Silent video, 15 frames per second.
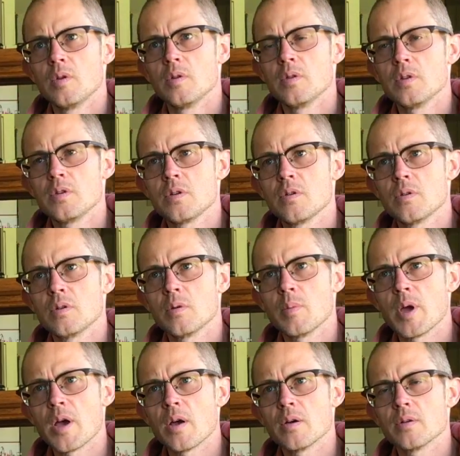
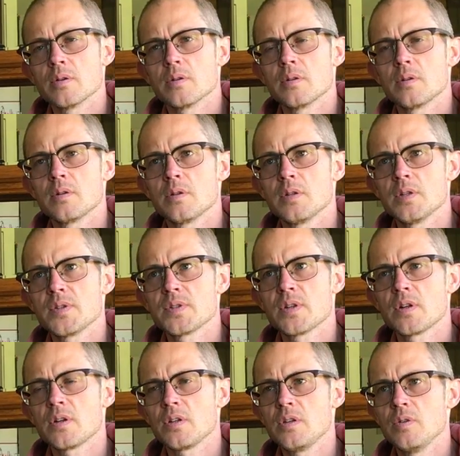amount. It's
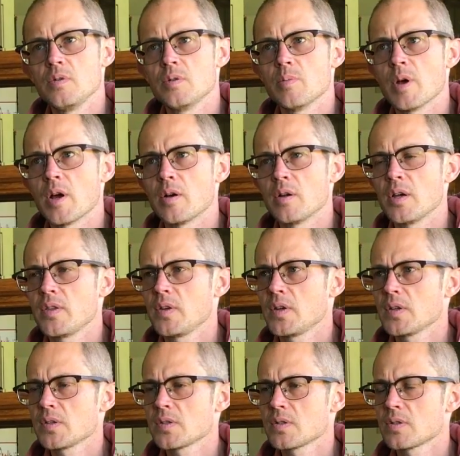not a huge amount. I think
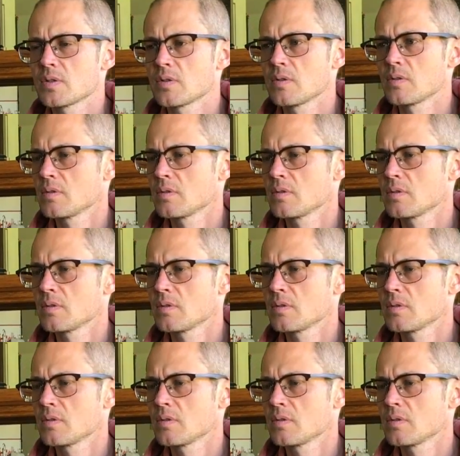it's